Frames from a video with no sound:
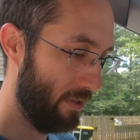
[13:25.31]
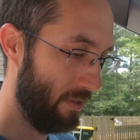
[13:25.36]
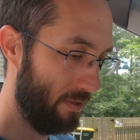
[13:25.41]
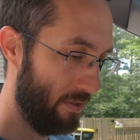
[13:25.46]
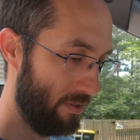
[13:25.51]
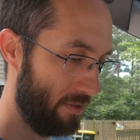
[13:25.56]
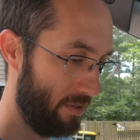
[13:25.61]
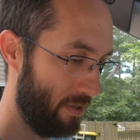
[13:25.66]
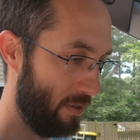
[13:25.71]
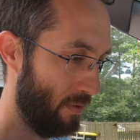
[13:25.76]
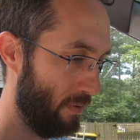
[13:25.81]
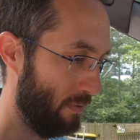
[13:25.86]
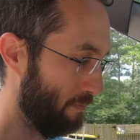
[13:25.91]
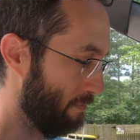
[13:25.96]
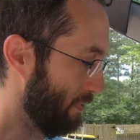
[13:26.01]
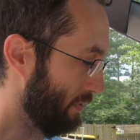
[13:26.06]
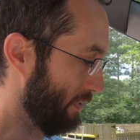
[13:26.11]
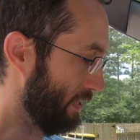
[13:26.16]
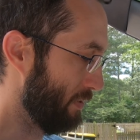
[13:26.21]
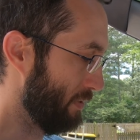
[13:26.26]
So,
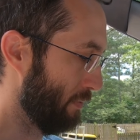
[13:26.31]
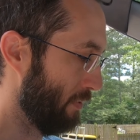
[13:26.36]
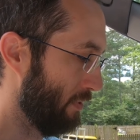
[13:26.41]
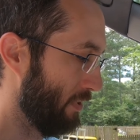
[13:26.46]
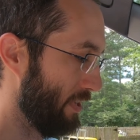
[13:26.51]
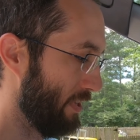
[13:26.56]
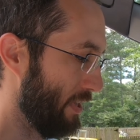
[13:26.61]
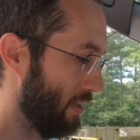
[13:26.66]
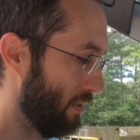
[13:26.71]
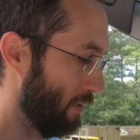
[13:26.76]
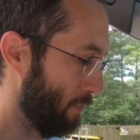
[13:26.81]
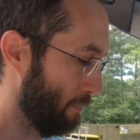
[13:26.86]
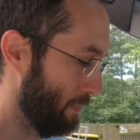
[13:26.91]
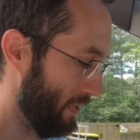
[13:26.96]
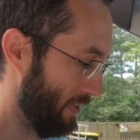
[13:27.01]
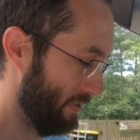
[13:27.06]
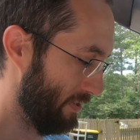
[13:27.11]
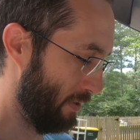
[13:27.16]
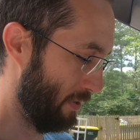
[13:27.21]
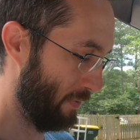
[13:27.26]
but these were only $1 a
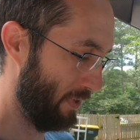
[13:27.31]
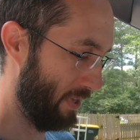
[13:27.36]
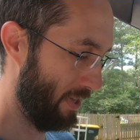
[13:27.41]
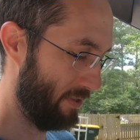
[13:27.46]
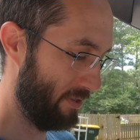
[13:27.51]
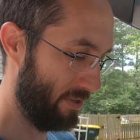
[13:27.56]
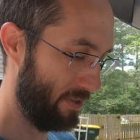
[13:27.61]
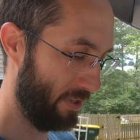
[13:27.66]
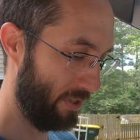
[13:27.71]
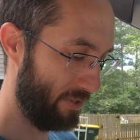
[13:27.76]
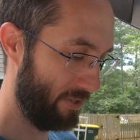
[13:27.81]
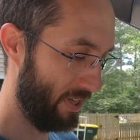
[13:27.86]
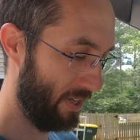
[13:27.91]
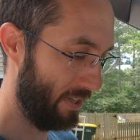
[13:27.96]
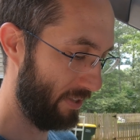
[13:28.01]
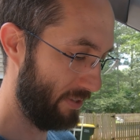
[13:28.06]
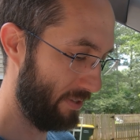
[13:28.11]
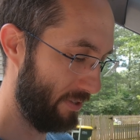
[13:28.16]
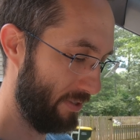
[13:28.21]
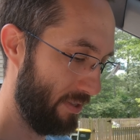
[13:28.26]
piece. I went ahead and just took a
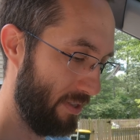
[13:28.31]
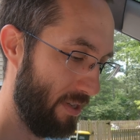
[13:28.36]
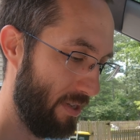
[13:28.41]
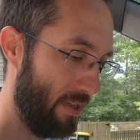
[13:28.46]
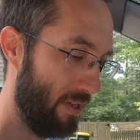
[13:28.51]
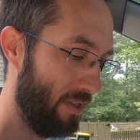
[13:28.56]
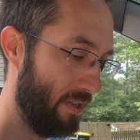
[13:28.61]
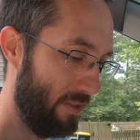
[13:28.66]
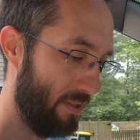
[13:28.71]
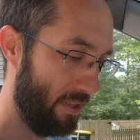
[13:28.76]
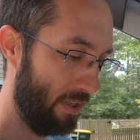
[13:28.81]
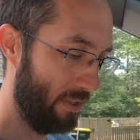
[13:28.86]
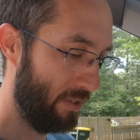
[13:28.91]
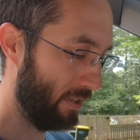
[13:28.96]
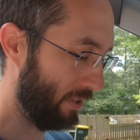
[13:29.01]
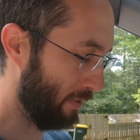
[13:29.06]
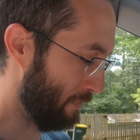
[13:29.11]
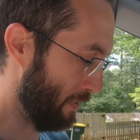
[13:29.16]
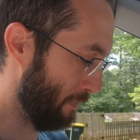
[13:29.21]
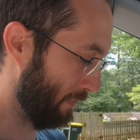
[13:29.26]
chance. Didn't
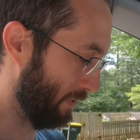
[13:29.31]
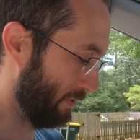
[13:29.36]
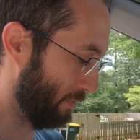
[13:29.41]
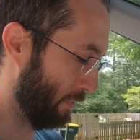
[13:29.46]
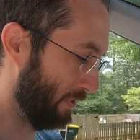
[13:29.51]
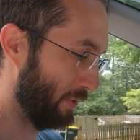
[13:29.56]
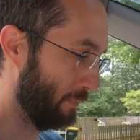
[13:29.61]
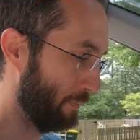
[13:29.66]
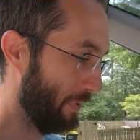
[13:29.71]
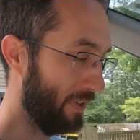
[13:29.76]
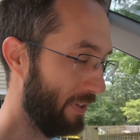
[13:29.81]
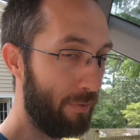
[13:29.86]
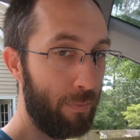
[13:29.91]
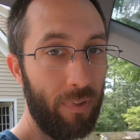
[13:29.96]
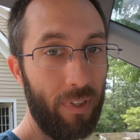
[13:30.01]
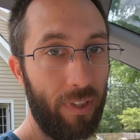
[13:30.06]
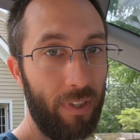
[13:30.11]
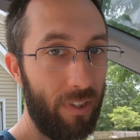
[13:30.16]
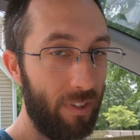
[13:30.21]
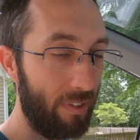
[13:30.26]
look them up because we were in the
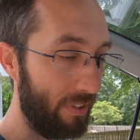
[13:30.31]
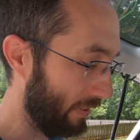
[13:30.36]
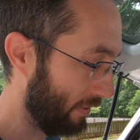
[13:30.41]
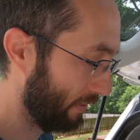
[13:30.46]
basement and I couldn't get